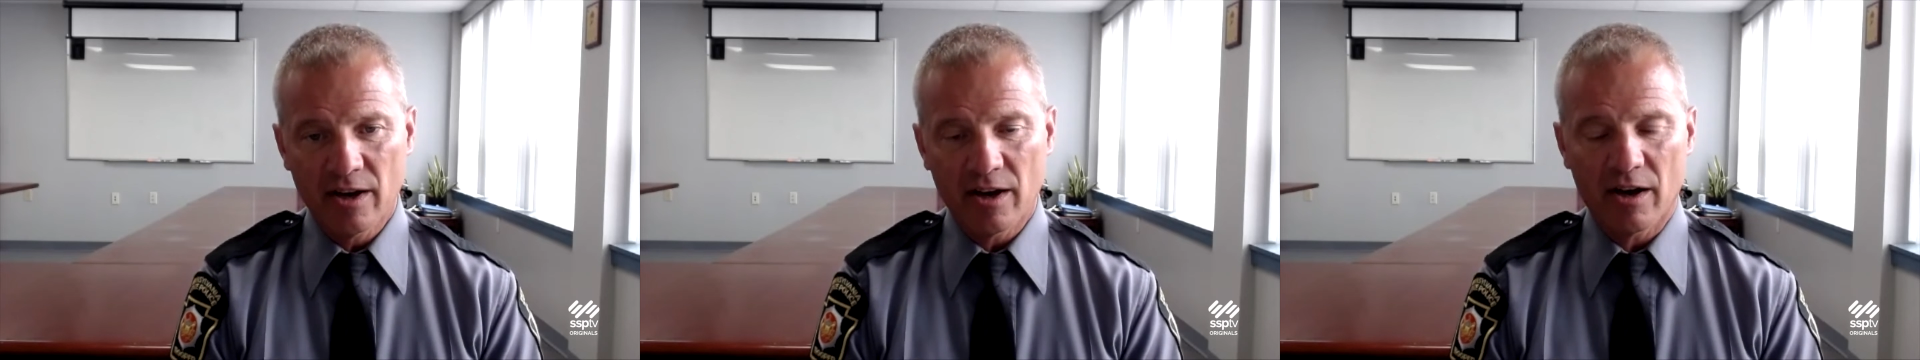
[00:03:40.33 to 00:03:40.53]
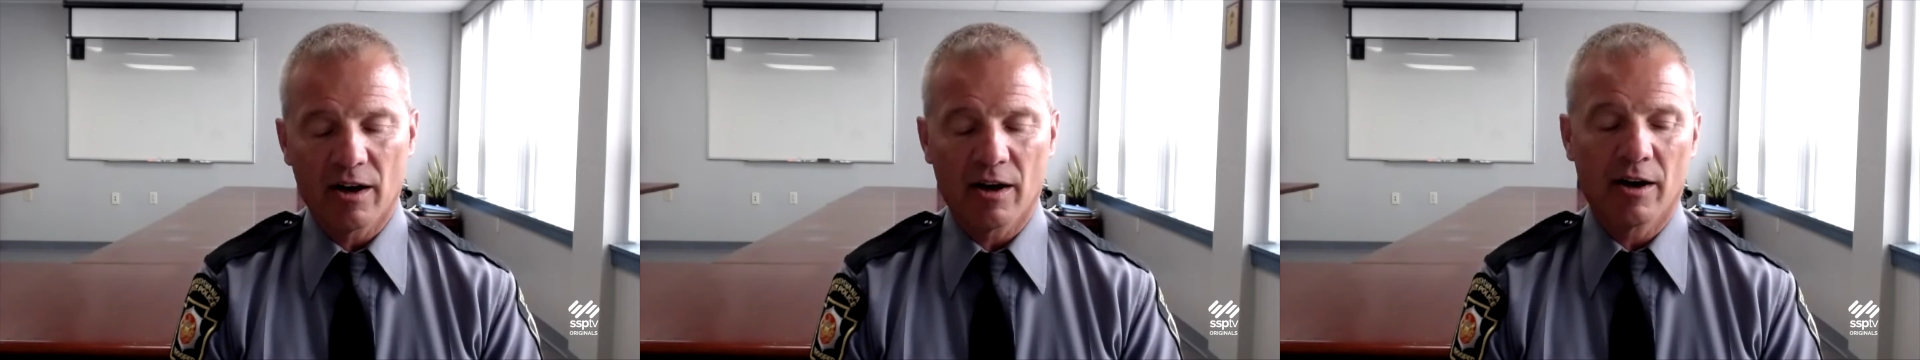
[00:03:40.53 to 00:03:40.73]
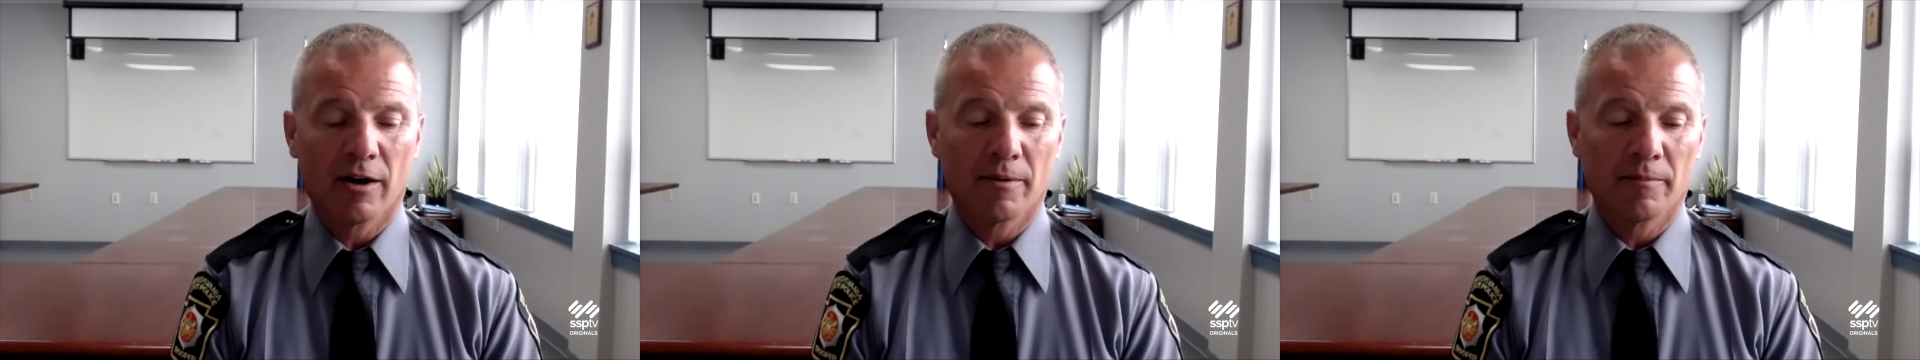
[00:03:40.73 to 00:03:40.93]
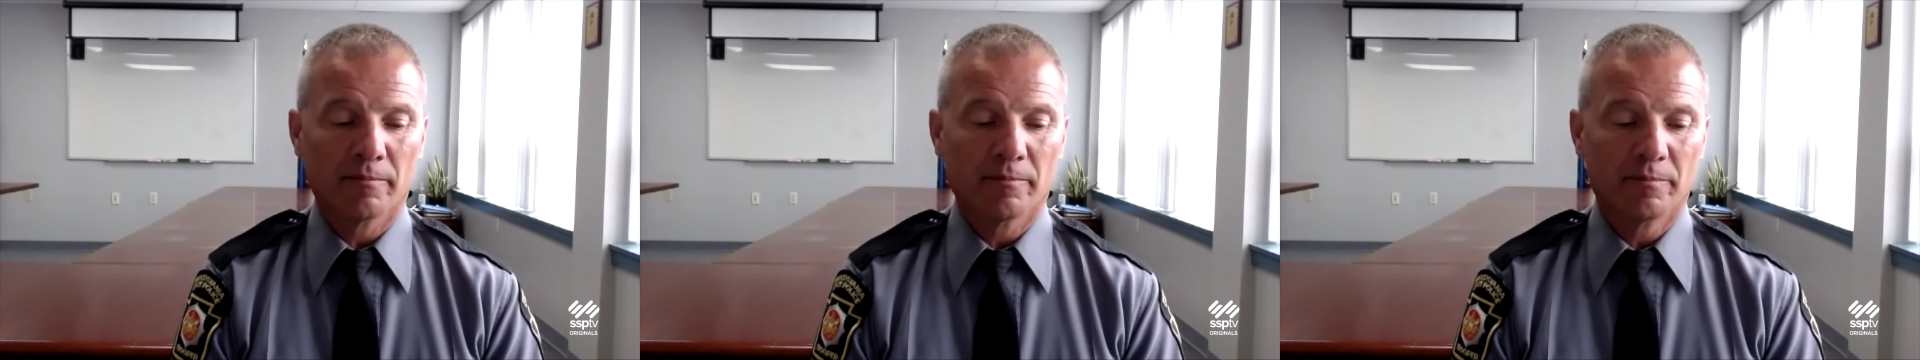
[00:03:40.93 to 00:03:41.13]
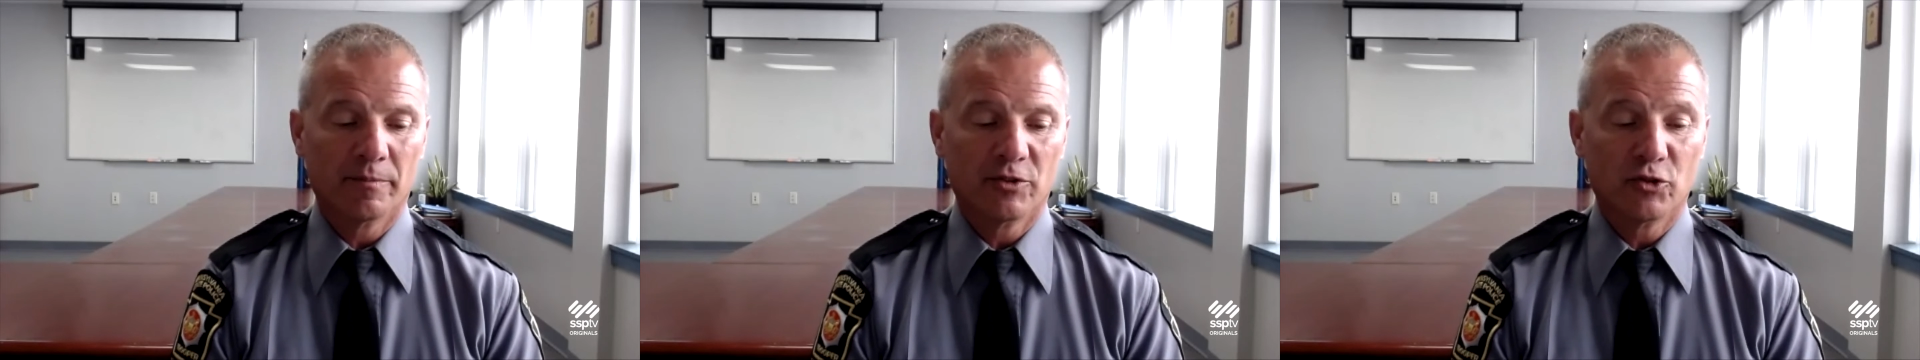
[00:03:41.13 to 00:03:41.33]
um,
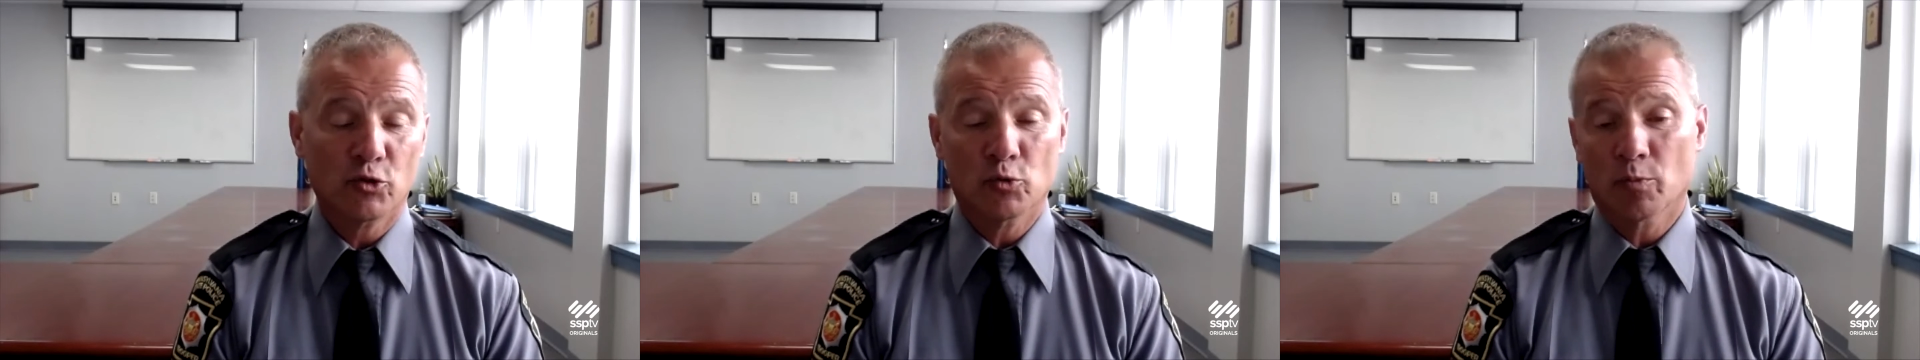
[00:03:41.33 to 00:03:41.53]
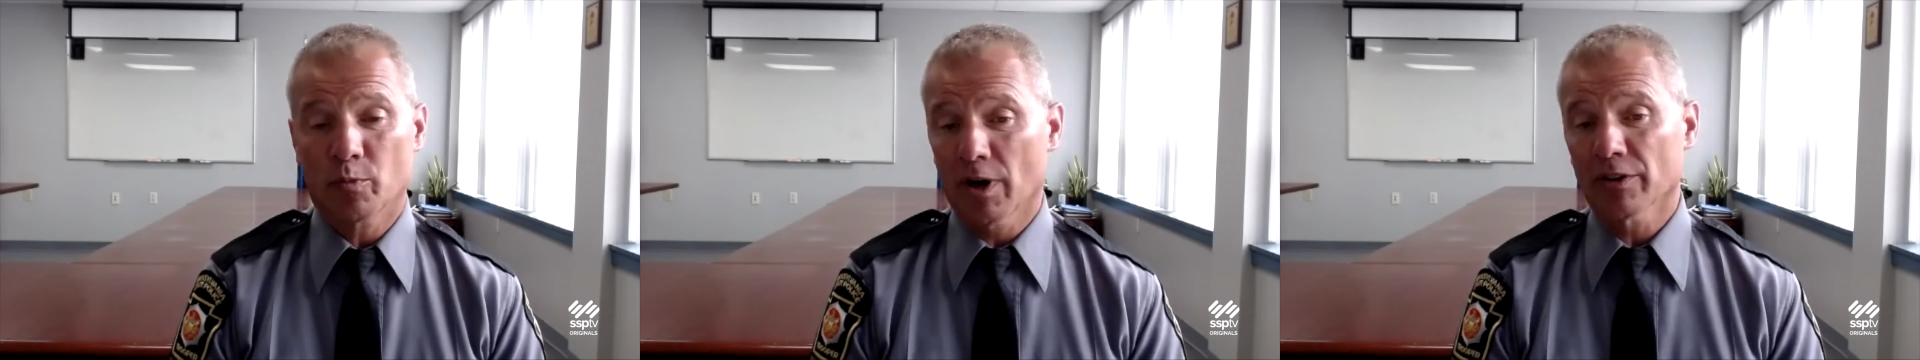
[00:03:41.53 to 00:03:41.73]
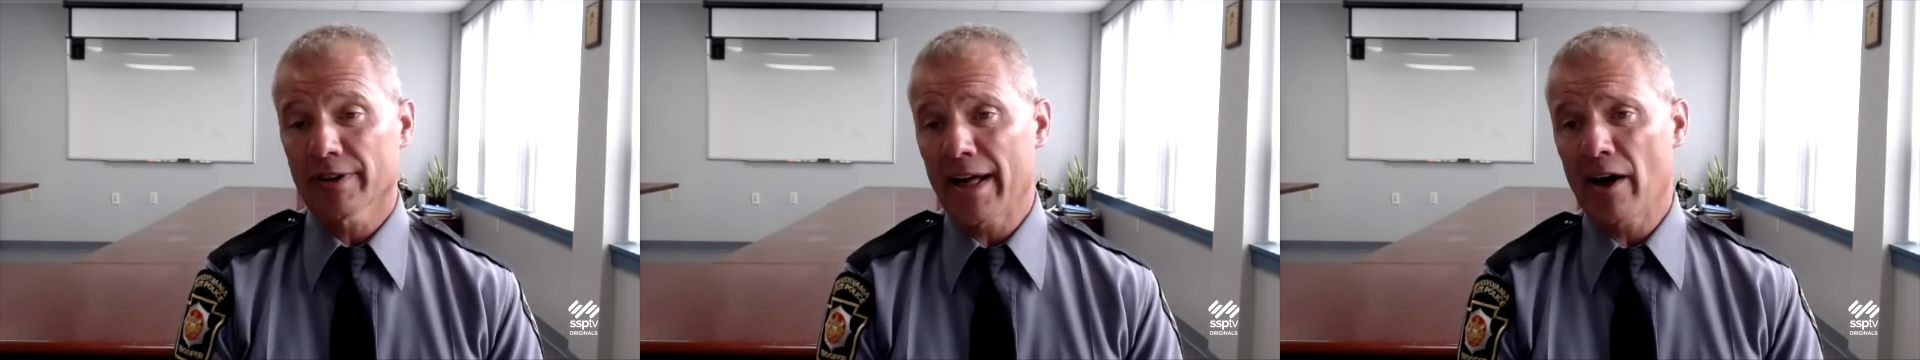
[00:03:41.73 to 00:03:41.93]
to allow